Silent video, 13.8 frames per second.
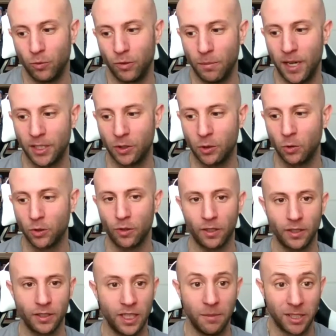the best goal scorer
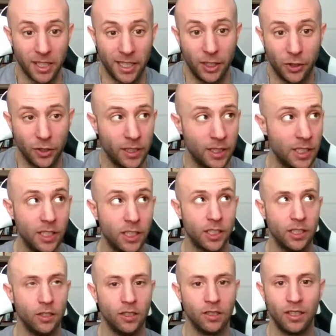on the team, is injured, and he's
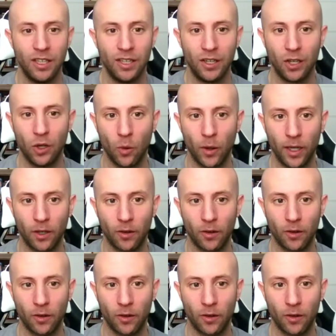still going